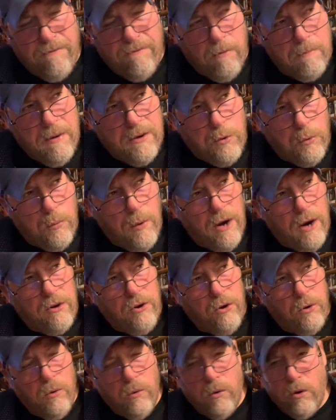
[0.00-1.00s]
from a
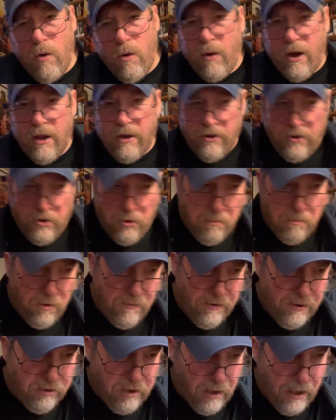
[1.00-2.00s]
director who will go on and do
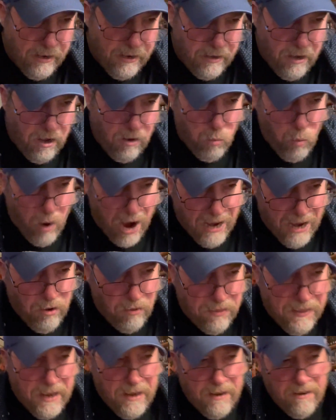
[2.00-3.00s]
movies like
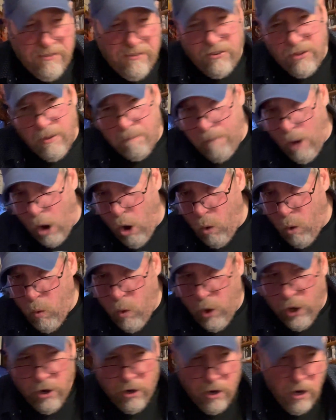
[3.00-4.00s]
Wild Things, The
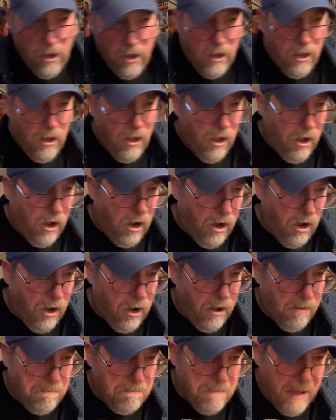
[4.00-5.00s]
Borrower,
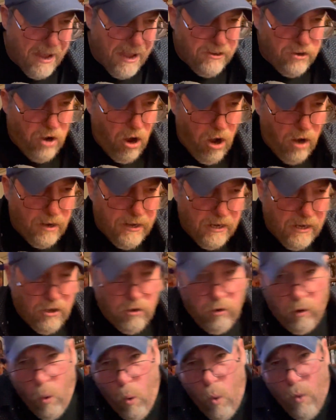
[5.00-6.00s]
Mad Dog, and
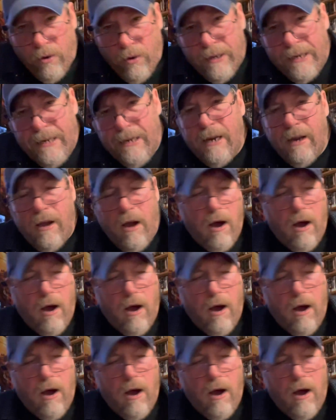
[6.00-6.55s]
Glory.